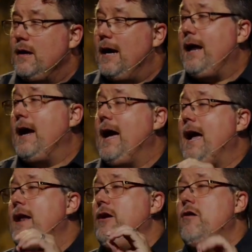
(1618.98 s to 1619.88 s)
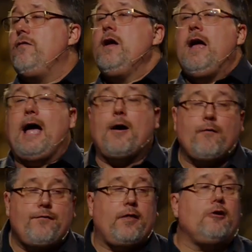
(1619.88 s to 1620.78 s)
I, I, I know
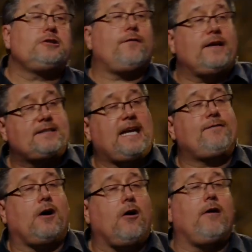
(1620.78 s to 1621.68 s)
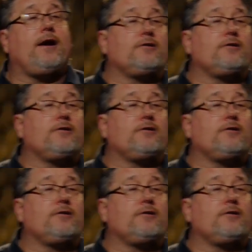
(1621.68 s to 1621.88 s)
for those who've received the Holy